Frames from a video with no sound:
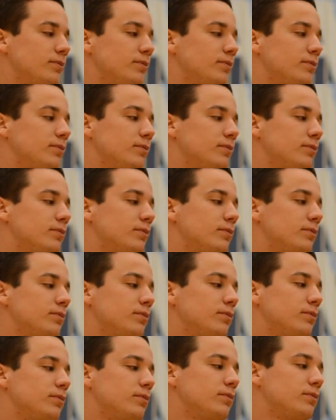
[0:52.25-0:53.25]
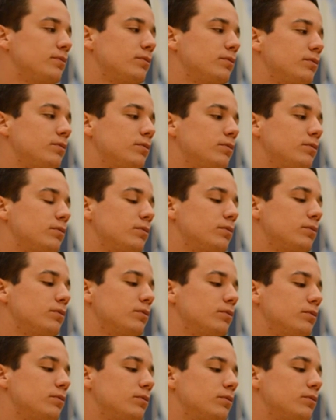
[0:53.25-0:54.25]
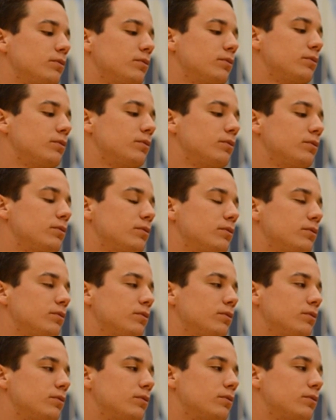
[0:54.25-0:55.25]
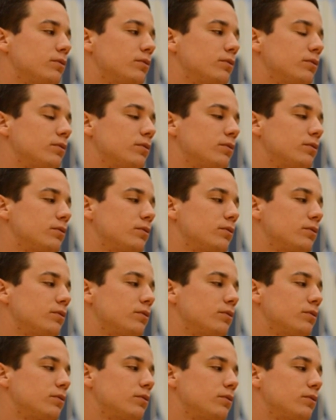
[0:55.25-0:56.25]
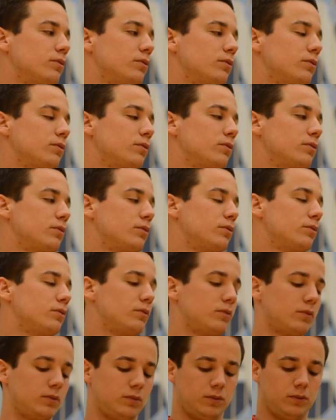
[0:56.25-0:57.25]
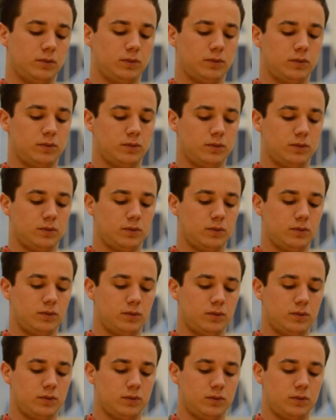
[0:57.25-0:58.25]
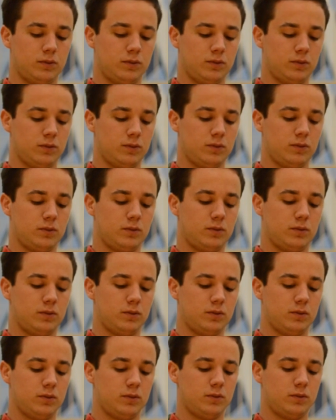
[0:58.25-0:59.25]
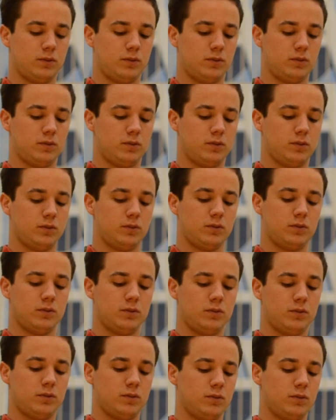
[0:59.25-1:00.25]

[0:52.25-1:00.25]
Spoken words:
(not speaking)